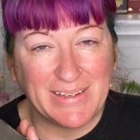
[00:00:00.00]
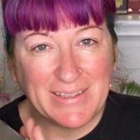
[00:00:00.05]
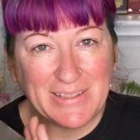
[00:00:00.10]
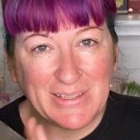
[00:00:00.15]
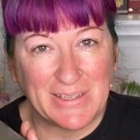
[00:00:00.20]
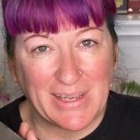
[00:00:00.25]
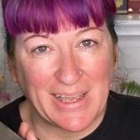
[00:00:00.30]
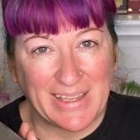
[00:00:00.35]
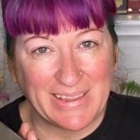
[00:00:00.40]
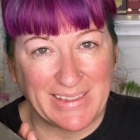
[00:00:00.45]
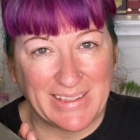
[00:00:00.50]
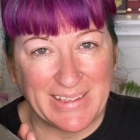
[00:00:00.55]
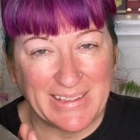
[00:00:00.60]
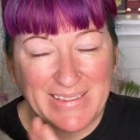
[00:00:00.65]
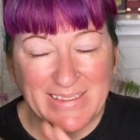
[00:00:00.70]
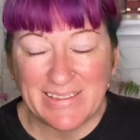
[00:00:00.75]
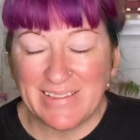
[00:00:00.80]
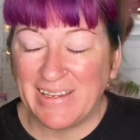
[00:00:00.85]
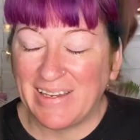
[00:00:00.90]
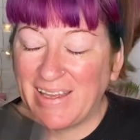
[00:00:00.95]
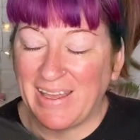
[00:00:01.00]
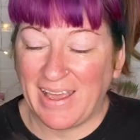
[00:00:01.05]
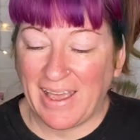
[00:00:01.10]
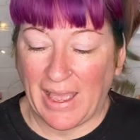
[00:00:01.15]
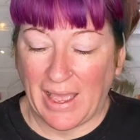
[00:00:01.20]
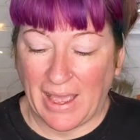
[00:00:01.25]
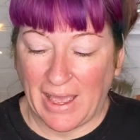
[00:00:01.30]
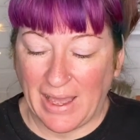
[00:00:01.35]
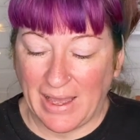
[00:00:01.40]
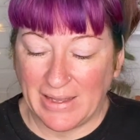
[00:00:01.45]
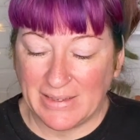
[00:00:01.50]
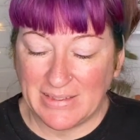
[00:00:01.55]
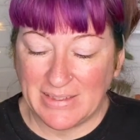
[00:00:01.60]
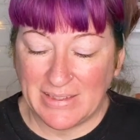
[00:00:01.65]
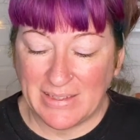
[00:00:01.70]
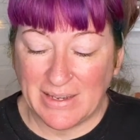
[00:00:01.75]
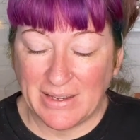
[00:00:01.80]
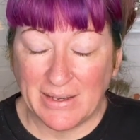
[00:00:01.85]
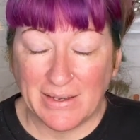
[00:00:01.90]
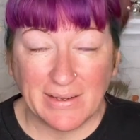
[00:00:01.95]
to get this and
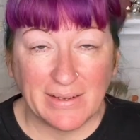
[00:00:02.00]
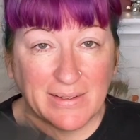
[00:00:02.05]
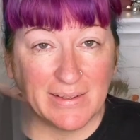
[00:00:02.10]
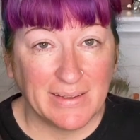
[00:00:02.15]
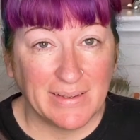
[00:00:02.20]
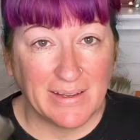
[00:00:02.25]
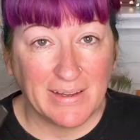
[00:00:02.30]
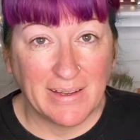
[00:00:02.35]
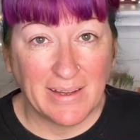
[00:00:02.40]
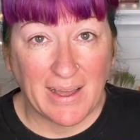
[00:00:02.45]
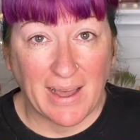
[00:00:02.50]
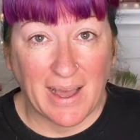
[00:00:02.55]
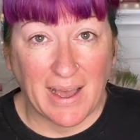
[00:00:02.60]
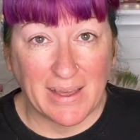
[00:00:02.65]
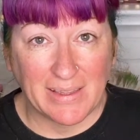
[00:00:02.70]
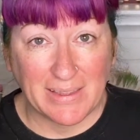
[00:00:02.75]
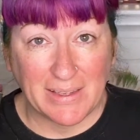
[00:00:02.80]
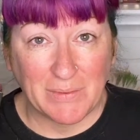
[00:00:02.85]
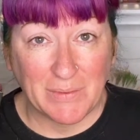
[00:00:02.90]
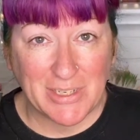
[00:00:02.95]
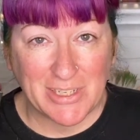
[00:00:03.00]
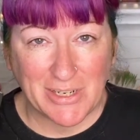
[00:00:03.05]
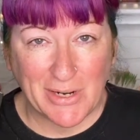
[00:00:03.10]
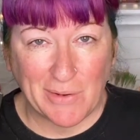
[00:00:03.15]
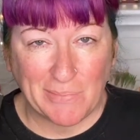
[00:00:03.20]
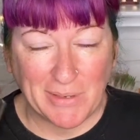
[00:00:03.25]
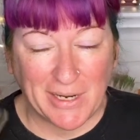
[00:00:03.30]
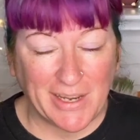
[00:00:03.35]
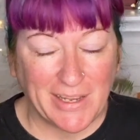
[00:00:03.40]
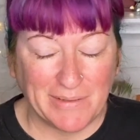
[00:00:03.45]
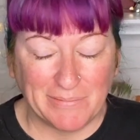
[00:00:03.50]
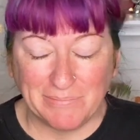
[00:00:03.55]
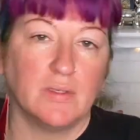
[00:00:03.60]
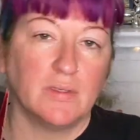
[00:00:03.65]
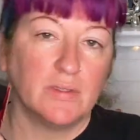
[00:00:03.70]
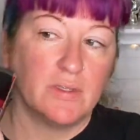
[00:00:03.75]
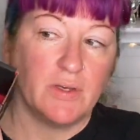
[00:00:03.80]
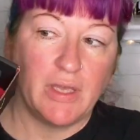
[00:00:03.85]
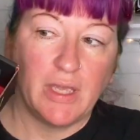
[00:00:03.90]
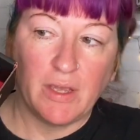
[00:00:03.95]
I think we should open it.
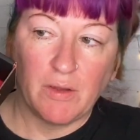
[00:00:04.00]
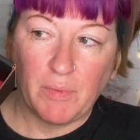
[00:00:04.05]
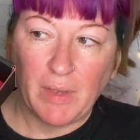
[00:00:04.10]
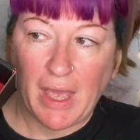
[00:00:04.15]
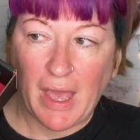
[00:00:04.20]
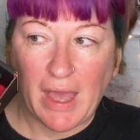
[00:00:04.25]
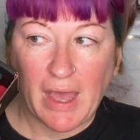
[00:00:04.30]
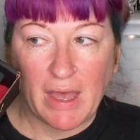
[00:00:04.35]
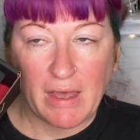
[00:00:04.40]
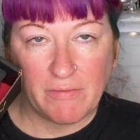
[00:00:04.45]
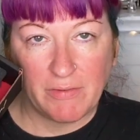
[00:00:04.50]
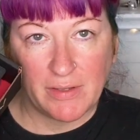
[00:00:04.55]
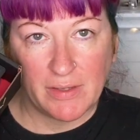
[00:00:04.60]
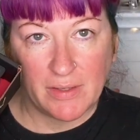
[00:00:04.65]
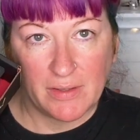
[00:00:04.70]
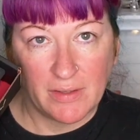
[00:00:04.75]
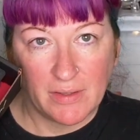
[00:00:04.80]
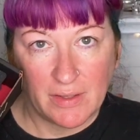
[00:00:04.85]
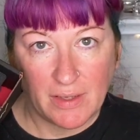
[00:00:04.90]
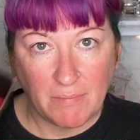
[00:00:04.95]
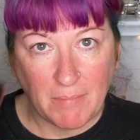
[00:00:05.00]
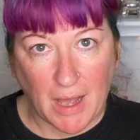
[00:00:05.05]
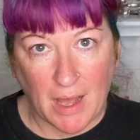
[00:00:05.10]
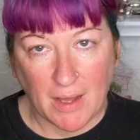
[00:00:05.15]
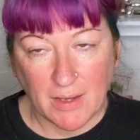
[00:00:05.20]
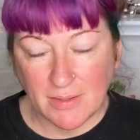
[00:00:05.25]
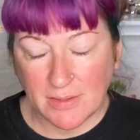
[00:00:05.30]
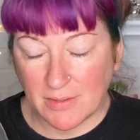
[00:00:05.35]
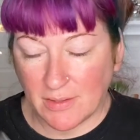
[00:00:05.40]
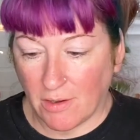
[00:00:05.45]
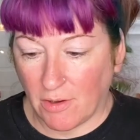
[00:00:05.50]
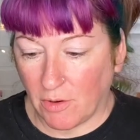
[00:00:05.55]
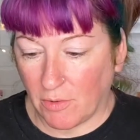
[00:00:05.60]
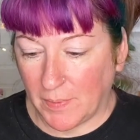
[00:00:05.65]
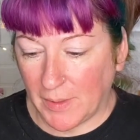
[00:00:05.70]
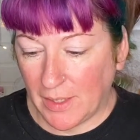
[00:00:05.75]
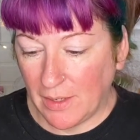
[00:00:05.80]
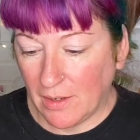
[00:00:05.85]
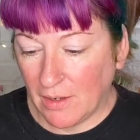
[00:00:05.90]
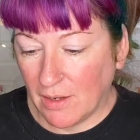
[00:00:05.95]
So here we have the box
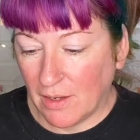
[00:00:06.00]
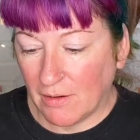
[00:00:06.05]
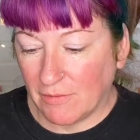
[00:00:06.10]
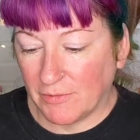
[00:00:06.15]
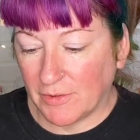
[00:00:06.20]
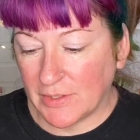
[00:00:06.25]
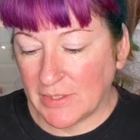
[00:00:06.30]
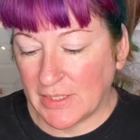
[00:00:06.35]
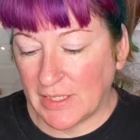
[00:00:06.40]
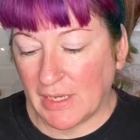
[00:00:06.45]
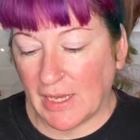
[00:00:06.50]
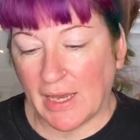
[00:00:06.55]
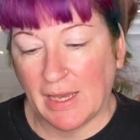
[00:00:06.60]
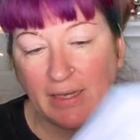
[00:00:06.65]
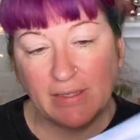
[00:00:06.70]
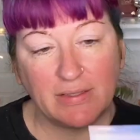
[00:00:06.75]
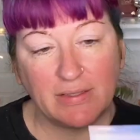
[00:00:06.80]
open. First thing I